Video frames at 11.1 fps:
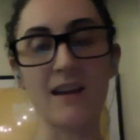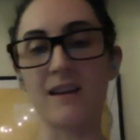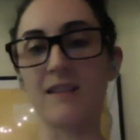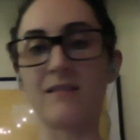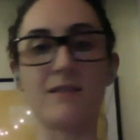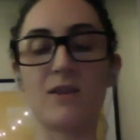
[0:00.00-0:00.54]

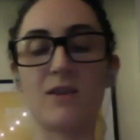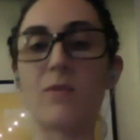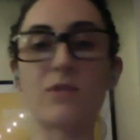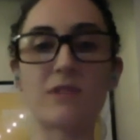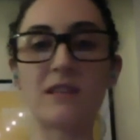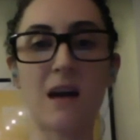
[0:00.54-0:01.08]
You know, most of
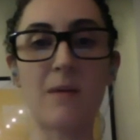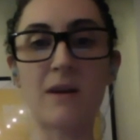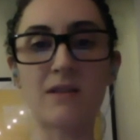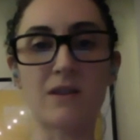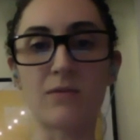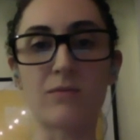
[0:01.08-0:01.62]
these comics
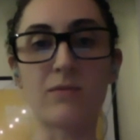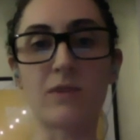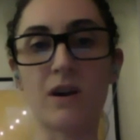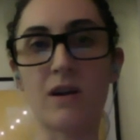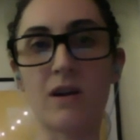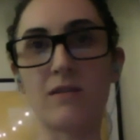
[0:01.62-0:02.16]

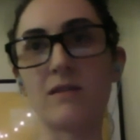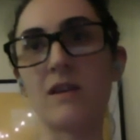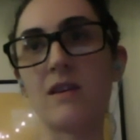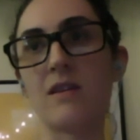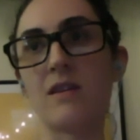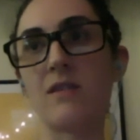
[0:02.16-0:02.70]
are
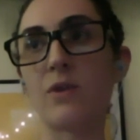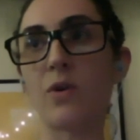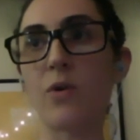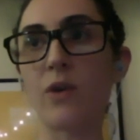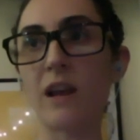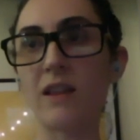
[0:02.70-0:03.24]

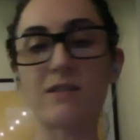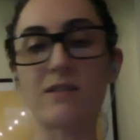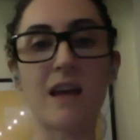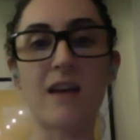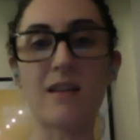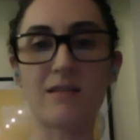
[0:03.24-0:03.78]
recording their
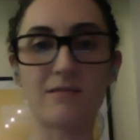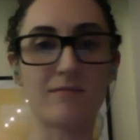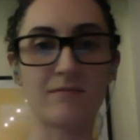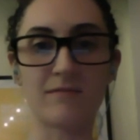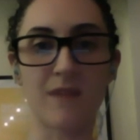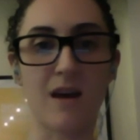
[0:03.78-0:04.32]
set,
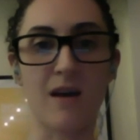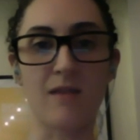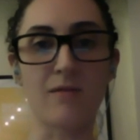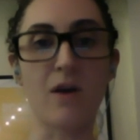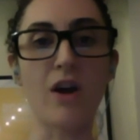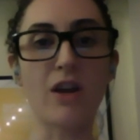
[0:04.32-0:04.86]

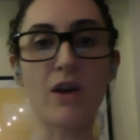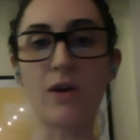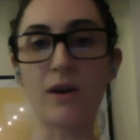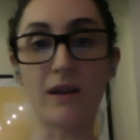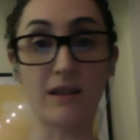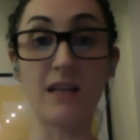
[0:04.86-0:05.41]
audio
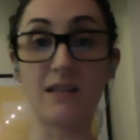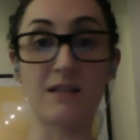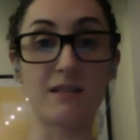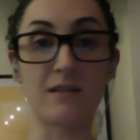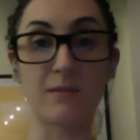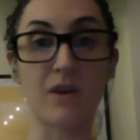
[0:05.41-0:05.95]
at least,
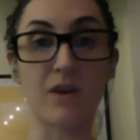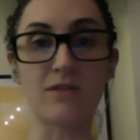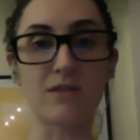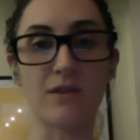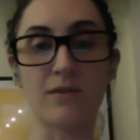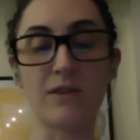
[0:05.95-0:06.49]
but
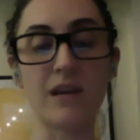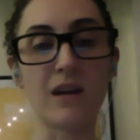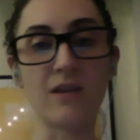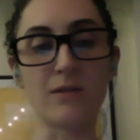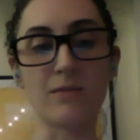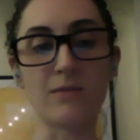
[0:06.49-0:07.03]
also video
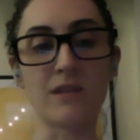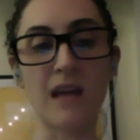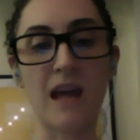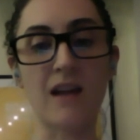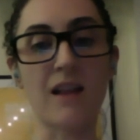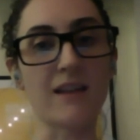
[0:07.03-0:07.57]
to
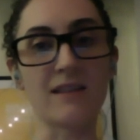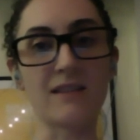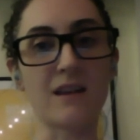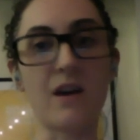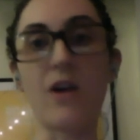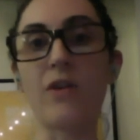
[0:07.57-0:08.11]
analyze. It's
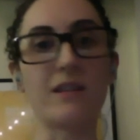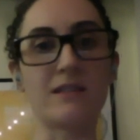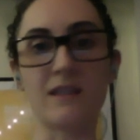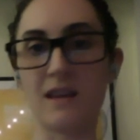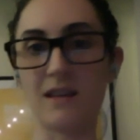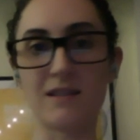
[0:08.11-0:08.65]
all these
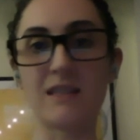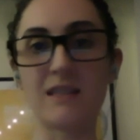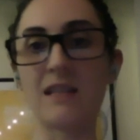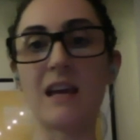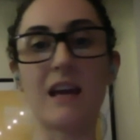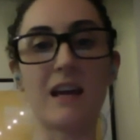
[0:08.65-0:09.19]
things and to
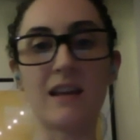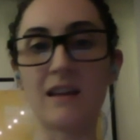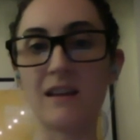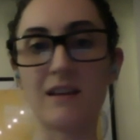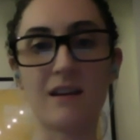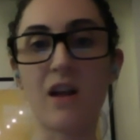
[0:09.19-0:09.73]
get
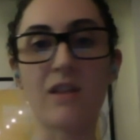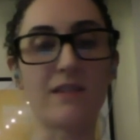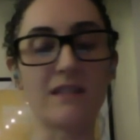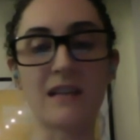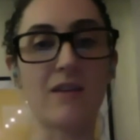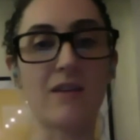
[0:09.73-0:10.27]
all of it
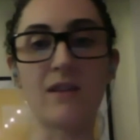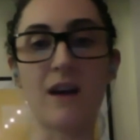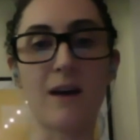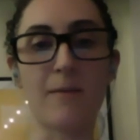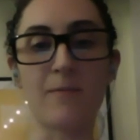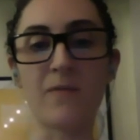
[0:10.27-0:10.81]
down.
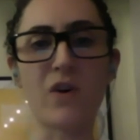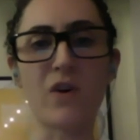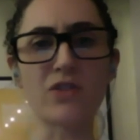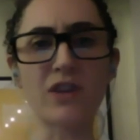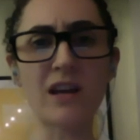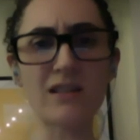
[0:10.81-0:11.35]

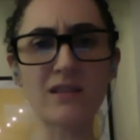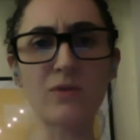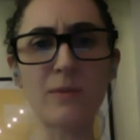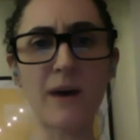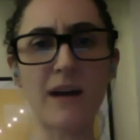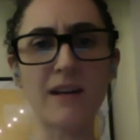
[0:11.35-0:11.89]
Vulture has a cool
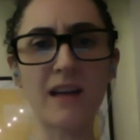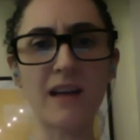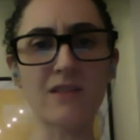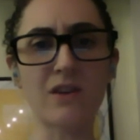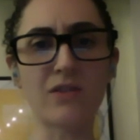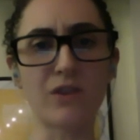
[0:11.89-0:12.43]
podcast
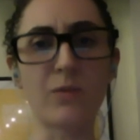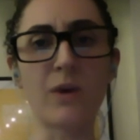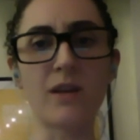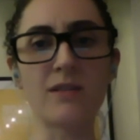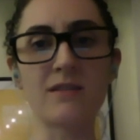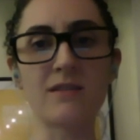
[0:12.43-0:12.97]
called Good
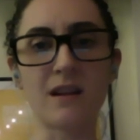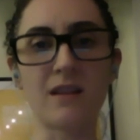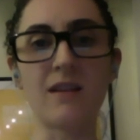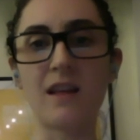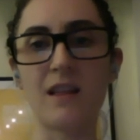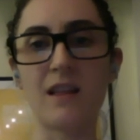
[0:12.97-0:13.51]
Ones, and
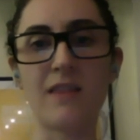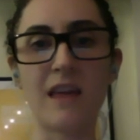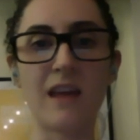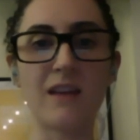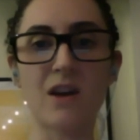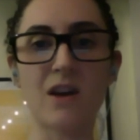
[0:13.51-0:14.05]
they
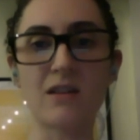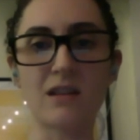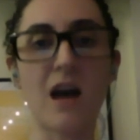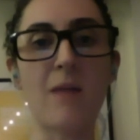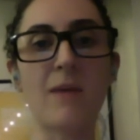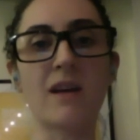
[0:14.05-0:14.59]
talk to
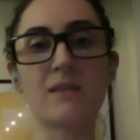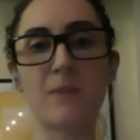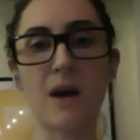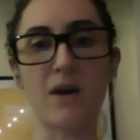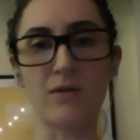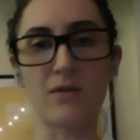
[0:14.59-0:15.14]
comics
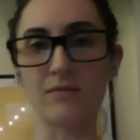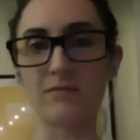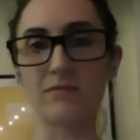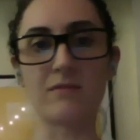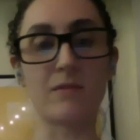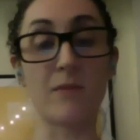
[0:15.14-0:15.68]
about
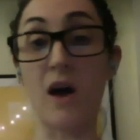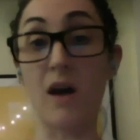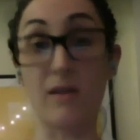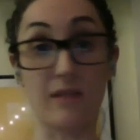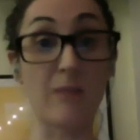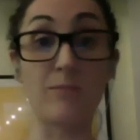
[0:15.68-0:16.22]
they
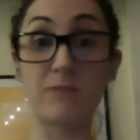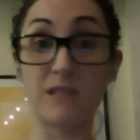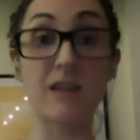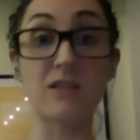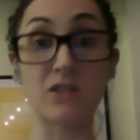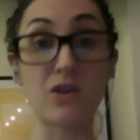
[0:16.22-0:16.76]
select a
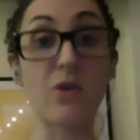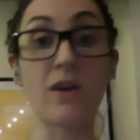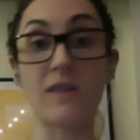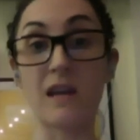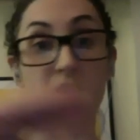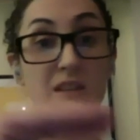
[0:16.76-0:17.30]
joke and they
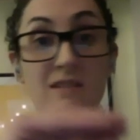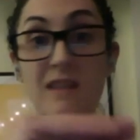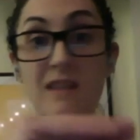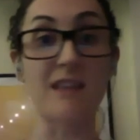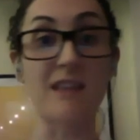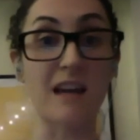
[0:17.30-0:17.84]
just
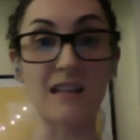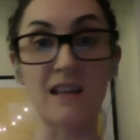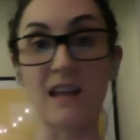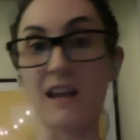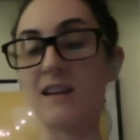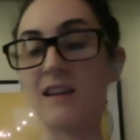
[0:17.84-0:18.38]
dissect it, like
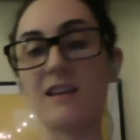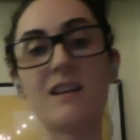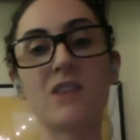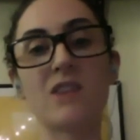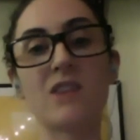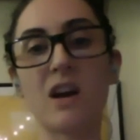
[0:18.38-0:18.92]

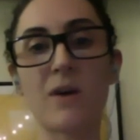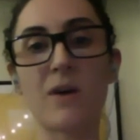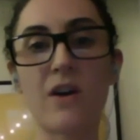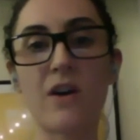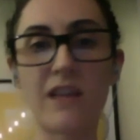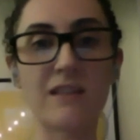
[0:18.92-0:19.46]
talk about all
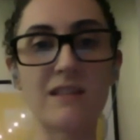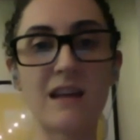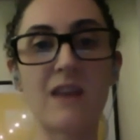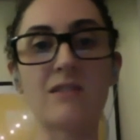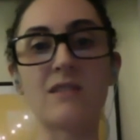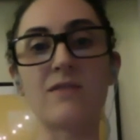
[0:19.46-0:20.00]
the ins and
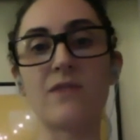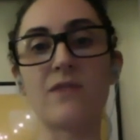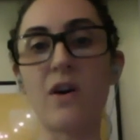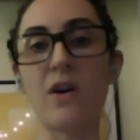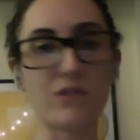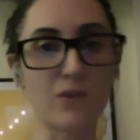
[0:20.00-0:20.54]
outs of all
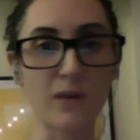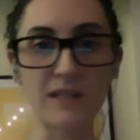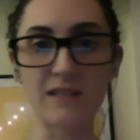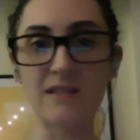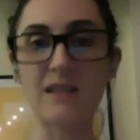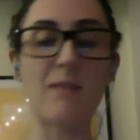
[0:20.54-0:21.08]
the choices that
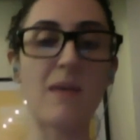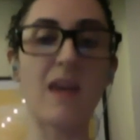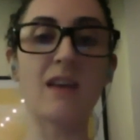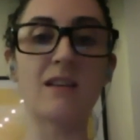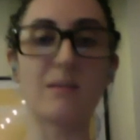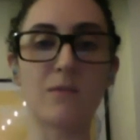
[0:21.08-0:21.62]
they make
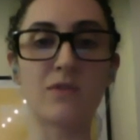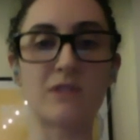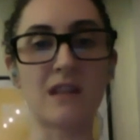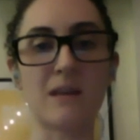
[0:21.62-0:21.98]
most of the time.